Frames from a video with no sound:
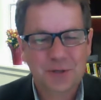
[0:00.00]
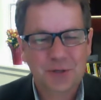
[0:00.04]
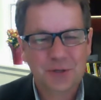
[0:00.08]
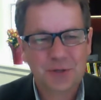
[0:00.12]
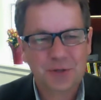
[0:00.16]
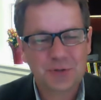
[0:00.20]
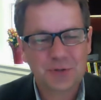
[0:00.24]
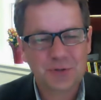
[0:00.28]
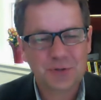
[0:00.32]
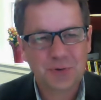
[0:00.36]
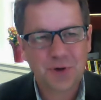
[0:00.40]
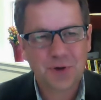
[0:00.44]

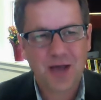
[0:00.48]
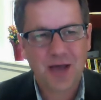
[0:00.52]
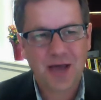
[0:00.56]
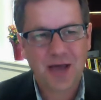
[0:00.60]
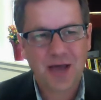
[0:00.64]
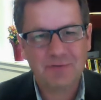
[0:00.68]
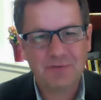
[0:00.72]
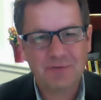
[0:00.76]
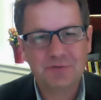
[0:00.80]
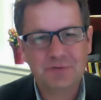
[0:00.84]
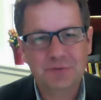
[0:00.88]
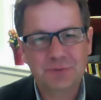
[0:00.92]
You
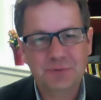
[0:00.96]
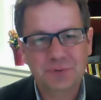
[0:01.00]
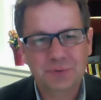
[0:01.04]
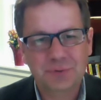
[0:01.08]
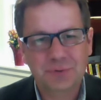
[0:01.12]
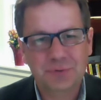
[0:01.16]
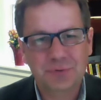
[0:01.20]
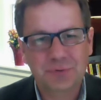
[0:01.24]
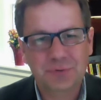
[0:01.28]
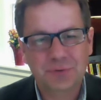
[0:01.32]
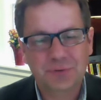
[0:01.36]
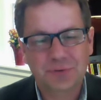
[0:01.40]
have
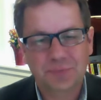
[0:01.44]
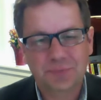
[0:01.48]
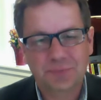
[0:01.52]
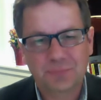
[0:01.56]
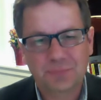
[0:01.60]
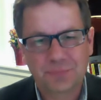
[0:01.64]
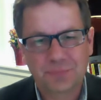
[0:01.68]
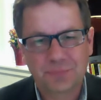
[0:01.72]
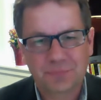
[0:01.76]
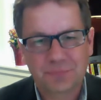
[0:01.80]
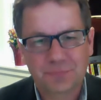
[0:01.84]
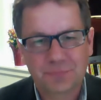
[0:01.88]
to,
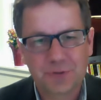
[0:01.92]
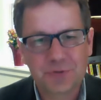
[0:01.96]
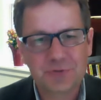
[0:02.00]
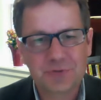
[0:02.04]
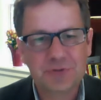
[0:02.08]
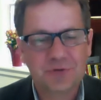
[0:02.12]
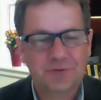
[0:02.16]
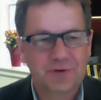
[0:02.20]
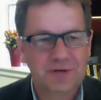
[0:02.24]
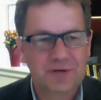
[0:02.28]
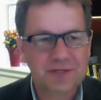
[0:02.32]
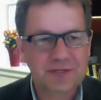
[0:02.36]

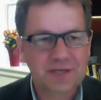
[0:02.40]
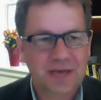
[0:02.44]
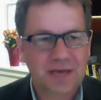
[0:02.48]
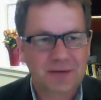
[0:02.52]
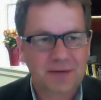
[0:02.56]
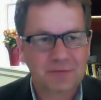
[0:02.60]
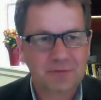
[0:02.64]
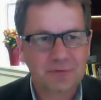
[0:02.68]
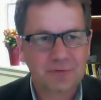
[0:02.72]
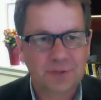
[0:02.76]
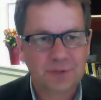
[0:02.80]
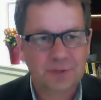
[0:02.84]
most of us
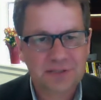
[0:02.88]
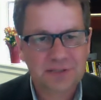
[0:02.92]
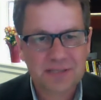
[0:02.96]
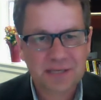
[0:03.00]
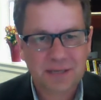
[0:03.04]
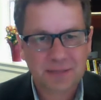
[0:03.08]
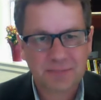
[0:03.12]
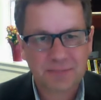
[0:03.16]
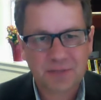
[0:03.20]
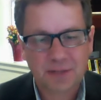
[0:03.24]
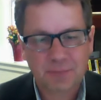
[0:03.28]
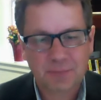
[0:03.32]
have to
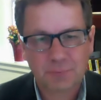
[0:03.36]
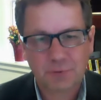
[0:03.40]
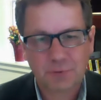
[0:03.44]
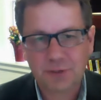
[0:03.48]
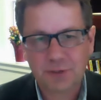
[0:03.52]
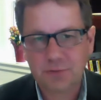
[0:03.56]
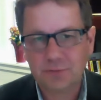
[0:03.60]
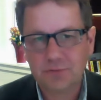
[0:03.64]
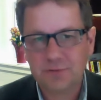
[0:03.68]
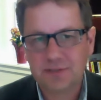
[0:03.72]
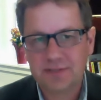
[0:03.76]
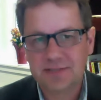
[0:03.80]
accept that we
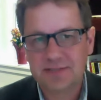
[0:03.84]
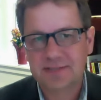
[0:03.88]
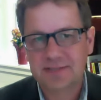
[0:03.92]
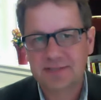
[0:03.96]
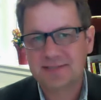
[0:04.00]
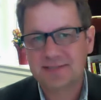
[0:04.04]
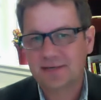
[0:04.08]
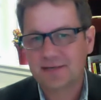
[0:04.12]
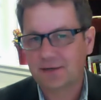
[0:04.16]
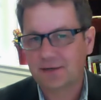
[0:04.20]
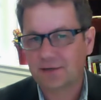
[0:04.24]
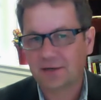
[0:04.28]
don't
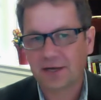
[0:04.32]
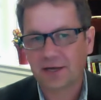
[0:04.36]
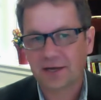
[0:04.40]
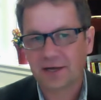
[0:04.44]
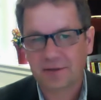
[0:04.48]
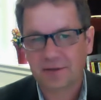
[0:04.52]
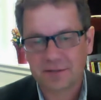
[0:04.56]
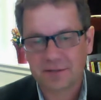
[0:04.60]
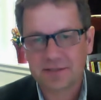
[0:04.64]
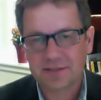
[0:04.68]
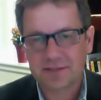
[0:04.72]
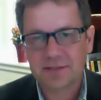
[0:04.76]
necessarily
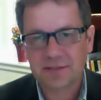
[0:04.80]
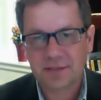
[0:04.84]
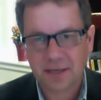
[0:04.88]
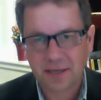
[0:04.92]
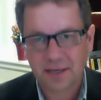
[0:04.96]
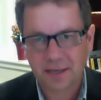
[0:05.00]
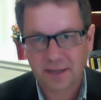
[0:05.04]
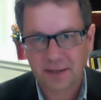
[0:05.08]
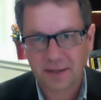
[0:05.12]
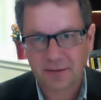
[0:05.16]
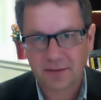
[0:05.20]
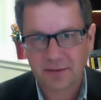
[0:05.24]

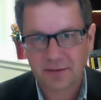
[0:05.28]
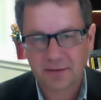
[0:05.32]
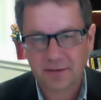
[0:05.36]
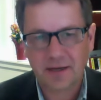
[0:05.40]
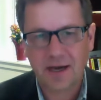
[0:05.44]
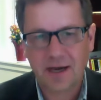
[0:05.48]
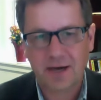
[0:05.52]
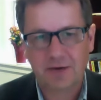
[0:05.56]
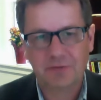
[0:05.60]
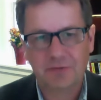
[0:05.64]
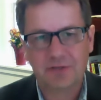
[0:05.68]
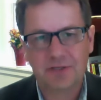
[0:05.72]
understand
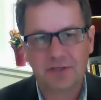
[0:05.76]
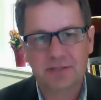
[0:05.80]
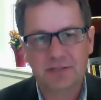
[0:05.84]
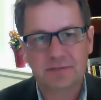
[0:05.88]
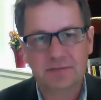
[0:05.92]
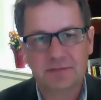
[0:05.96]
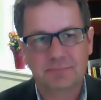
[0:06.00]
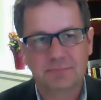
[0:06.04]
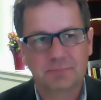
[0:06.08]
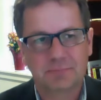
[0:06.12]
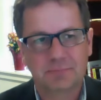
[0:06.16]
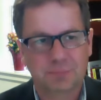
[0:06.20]
how
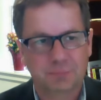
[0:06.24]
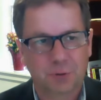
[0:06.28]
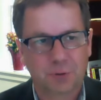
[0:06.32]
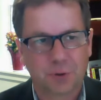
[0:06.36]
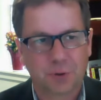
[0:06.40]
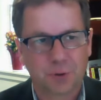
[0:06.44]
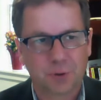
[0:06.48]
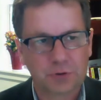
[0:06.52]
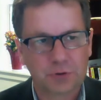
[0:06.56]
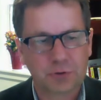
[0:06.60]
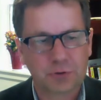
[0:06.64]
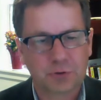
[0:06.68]
this
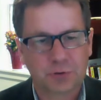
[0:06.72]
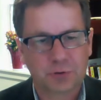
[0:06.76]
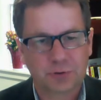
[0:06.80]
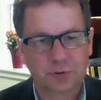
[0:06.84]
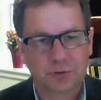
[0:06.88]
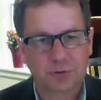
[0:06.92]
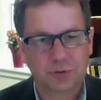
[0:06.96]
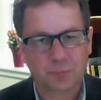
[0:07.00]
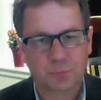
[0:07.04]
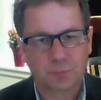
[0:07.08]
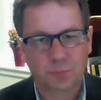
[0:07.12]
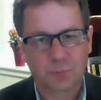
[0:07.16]
approach
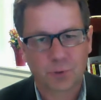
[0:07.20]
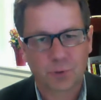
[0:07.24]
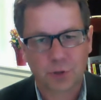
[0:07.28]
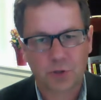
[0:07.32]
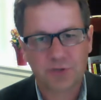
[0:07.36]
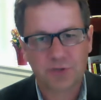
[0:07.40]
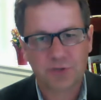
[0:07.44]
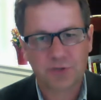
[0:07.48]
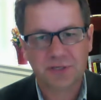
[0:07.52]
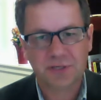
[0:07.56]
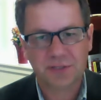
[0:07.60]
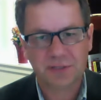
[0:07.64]

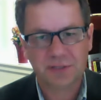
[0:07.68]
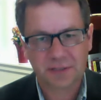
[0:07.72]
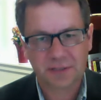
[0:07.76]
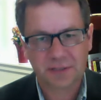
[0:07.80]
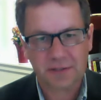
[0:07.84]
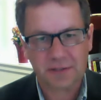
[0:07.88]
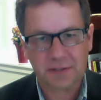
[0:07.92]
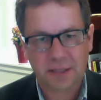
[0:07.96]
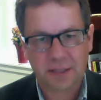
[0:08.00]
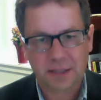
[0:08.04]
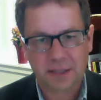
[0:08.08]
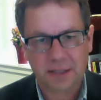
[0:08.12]
works in
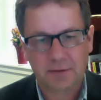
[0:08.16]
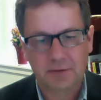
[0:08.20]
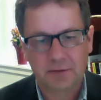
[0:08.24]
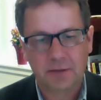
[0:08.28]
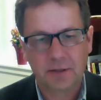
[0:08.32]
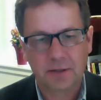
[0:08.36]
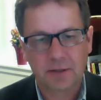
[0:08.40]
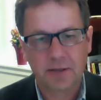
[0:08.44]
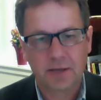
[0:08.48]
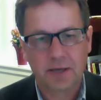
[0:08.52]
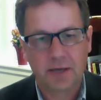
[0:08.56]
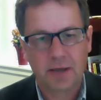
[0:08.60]
detail,
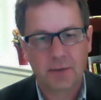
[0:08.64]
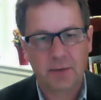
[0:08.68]
and